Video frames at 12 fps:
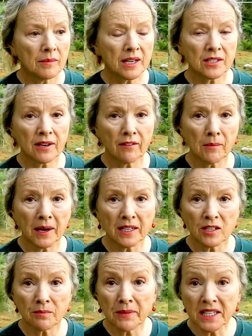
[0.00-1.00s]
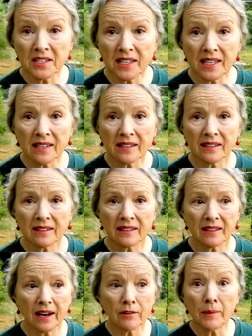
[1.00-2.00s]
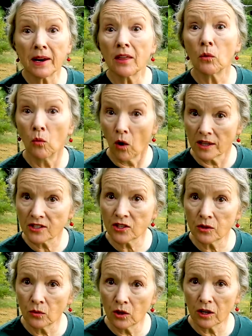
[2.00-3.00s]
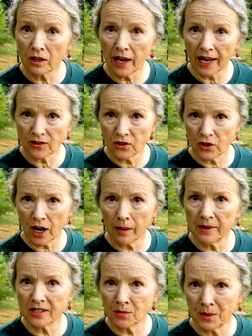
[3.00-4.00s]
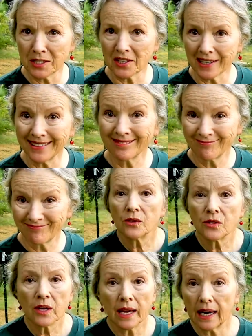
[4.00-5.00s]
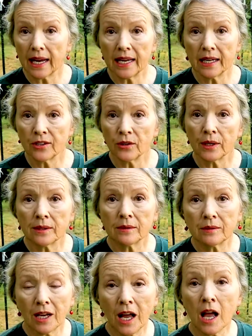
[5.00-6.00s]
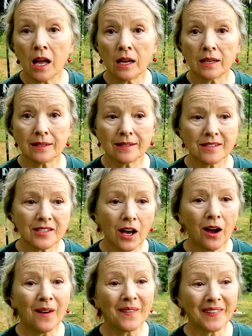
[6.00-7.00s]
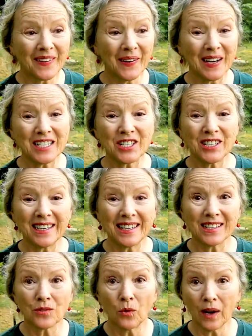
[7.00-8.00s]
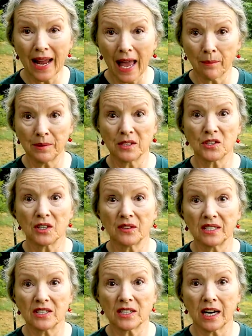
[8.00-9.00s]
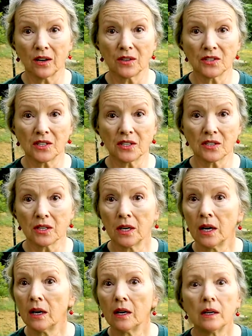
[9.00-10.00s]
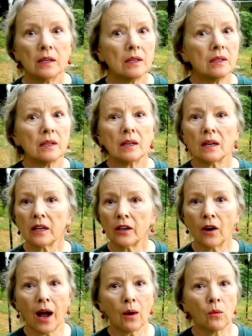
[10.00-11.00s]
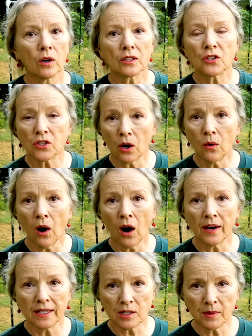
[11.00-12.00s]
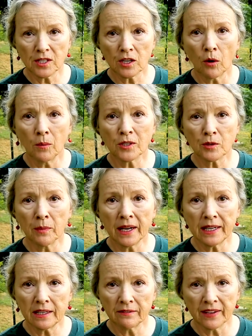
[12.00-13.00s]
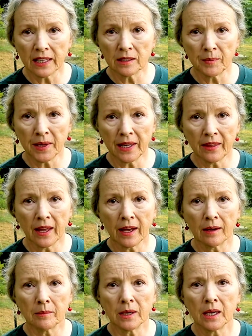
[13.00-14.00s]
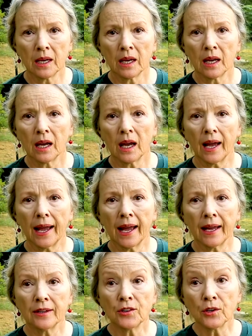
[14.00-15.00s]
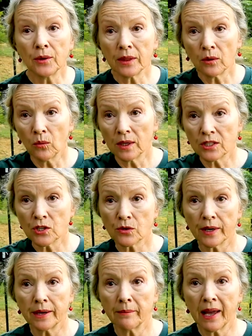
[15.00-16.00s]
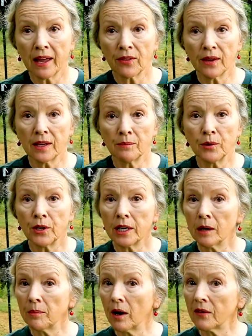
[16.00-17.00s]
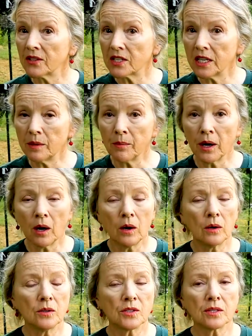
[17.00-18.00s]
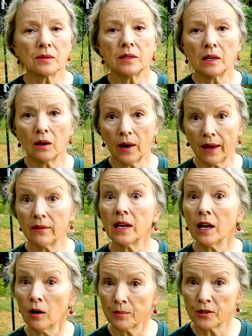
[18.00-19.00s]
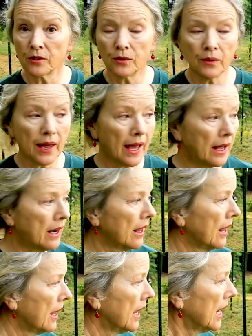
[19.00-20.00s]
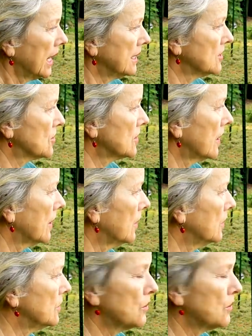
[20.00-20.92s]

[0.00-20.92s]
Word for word: because everybody's busy. Everybody that wants to work has a job and is busy. And I can't do it. So the question is, what happens to these terraces? You know, I worked so hard and I spent so much money developing them and doing the one string method, putting up all the T posts, you know, having help to do that. And so,